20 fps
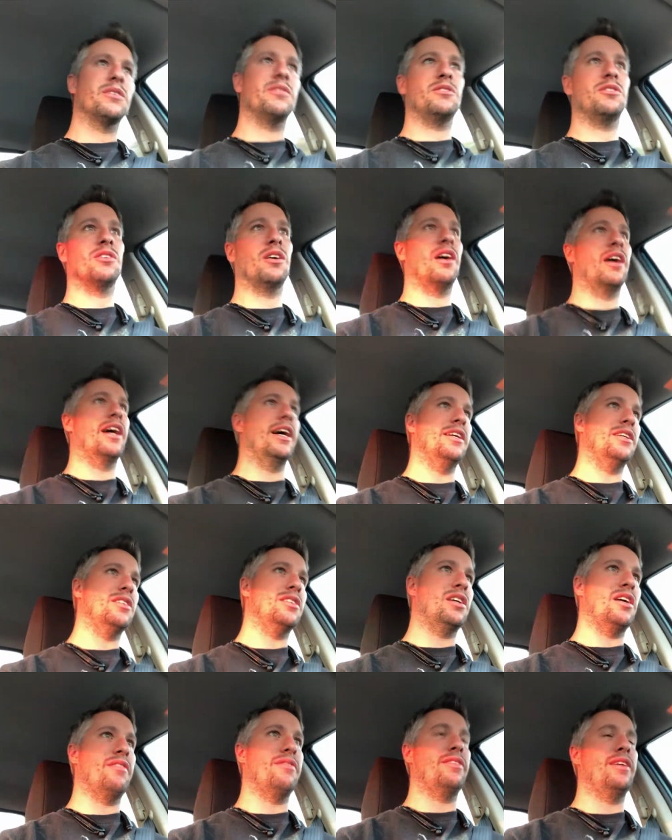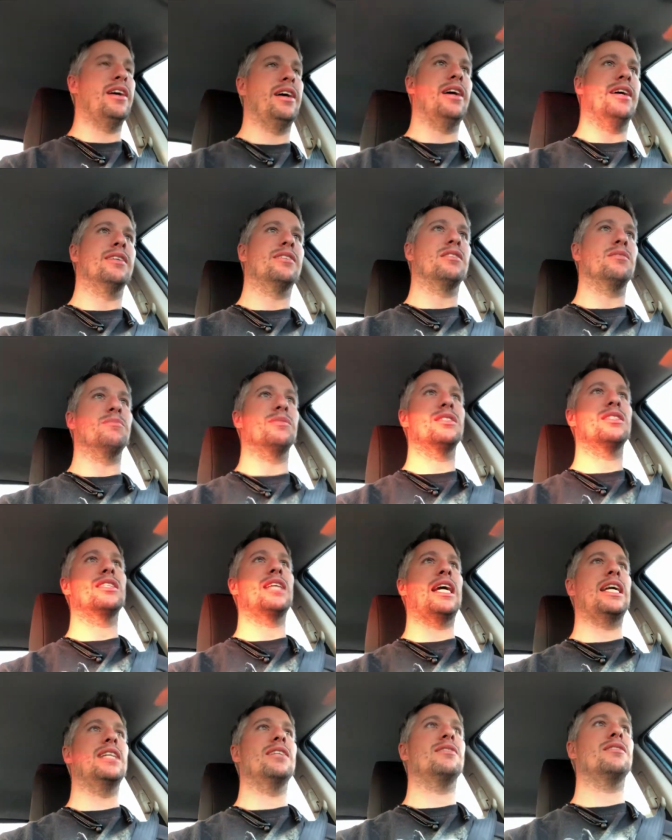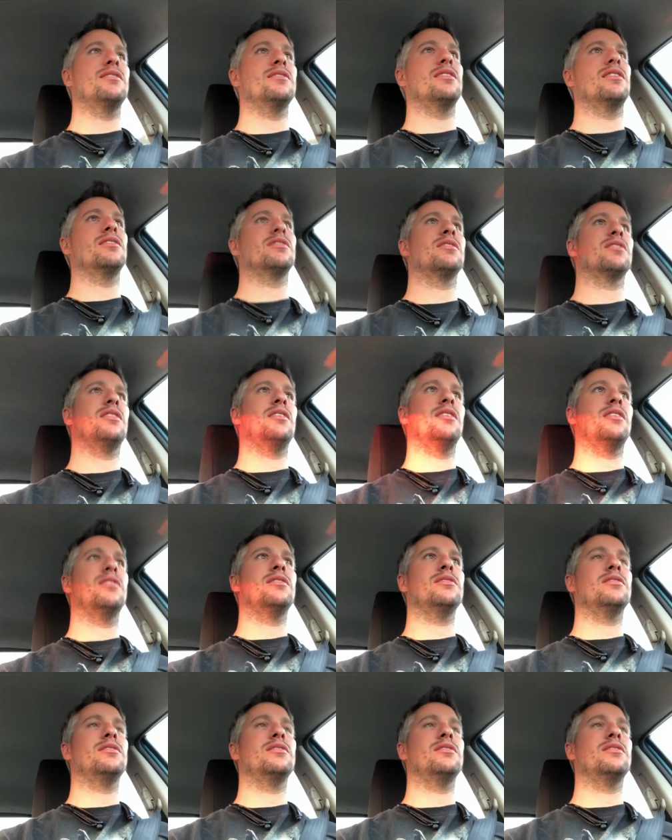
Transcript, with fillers: sorry, I just have uh, some sinuses that's. Uh,